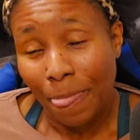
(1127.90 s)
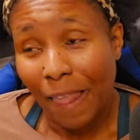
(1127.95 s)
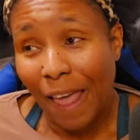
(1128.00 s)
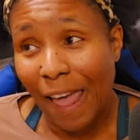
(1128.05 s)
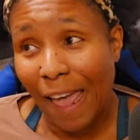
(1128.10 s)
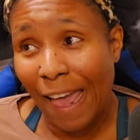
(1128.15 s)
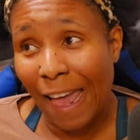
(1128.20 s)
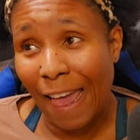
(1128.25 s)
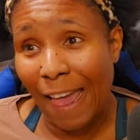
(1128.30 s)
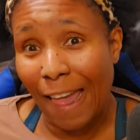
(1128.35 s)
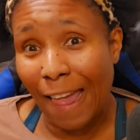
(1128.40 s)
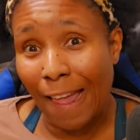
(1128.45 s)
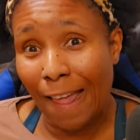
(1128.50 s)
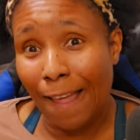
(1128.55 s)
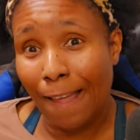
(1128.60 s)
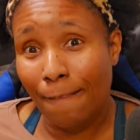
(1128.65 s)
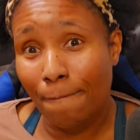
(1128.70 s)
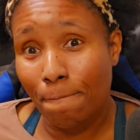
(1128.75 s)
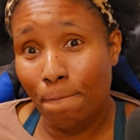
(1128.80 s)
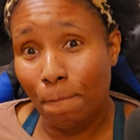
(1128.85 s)

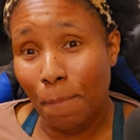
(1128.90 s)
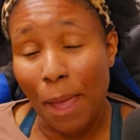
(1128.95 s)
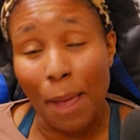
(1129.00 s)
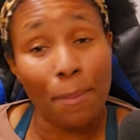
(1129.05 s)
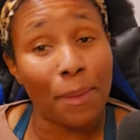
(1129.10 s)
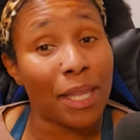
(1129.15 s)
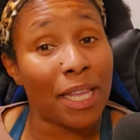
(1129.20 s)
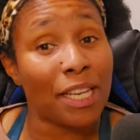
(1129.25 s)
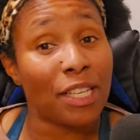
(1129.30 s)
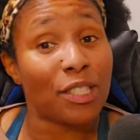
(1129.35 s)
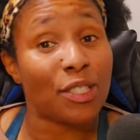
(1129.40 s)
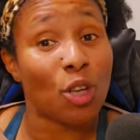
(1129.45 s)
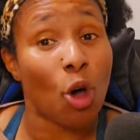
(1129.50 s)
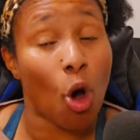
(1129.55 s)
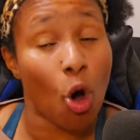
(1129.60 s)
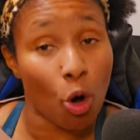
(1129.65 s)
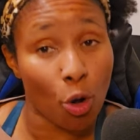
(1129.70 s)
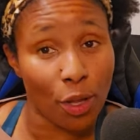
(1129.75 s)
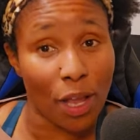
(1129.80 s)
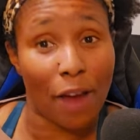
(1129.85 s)
And Emily
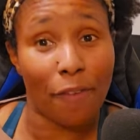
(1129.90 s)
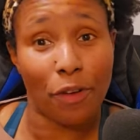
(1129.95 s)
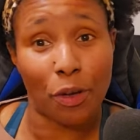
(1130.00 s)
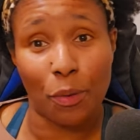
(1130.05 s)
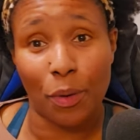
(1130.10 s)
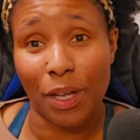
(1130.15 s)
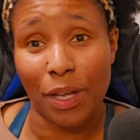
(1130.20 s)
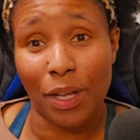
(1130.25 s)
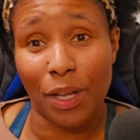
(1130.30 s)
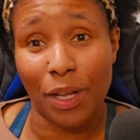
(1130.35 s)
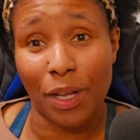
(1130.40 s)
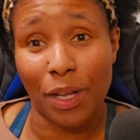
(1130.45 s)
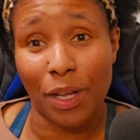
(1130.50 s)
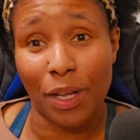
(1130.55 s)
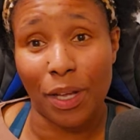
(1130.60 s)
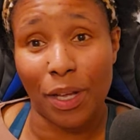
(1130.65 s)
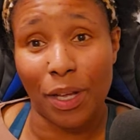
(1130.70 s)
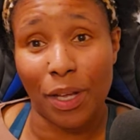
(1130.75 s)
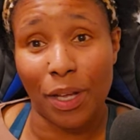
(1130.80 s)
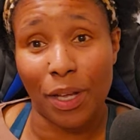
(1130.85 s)
told everyone this
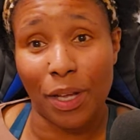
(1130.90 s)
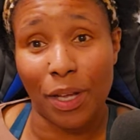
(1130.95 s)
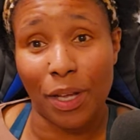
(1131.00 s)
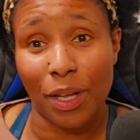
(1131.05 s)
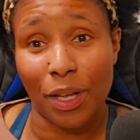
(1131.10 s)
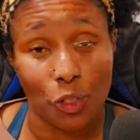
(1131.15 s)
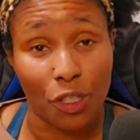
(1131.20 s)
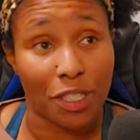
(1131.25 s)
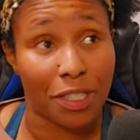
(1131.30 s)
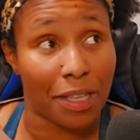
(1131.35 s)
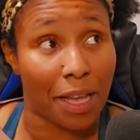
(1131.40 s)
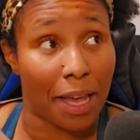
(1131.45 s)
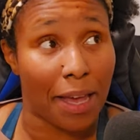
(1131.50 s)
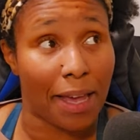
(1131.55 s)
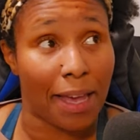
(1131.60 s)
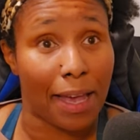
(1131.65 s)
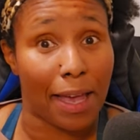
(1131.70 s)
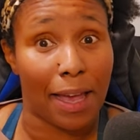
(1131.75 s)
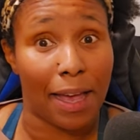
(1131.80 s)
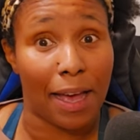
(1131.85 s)
too, just
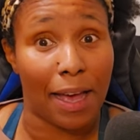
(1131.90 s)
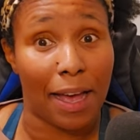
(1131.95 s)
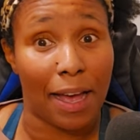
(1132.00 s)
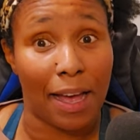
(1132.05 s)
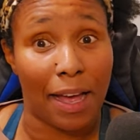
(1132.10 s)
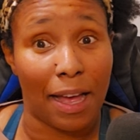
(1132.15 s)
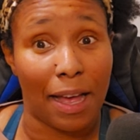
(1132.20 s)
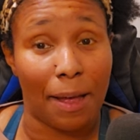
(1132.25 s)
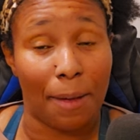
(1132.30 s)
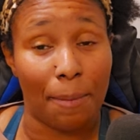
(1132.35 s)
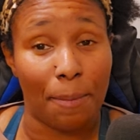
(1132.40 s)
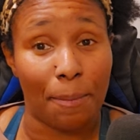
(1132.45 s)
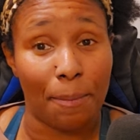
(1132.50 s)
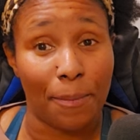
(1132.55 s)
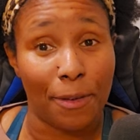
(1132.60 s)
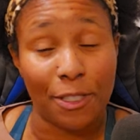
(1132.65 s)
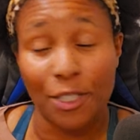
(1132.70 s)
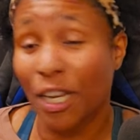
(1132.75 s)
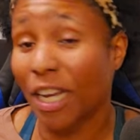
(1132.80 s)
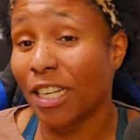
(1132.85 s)
like um,
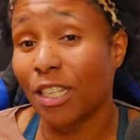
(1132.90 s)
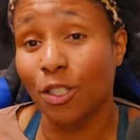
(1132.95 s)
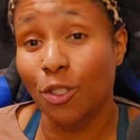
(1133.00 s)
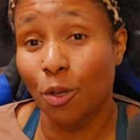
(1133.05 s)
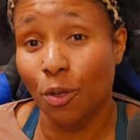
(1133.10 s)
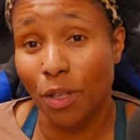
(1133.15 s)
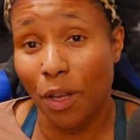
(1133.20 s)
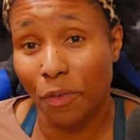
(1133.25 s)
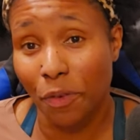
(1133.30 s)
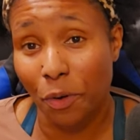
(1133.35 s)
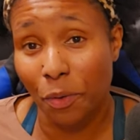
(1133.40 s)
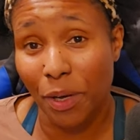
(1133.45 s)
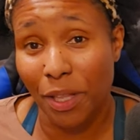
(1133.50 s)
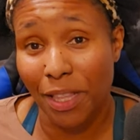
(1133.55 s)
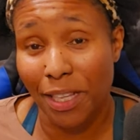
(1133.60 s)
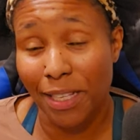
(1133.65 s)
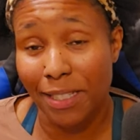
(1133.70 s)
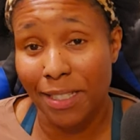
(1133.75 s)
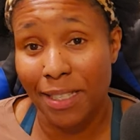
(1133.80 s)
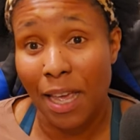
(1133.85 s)
Shannon told everyone
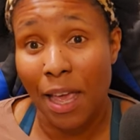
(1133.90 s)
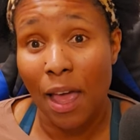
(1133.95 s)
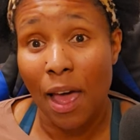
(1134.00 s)
this,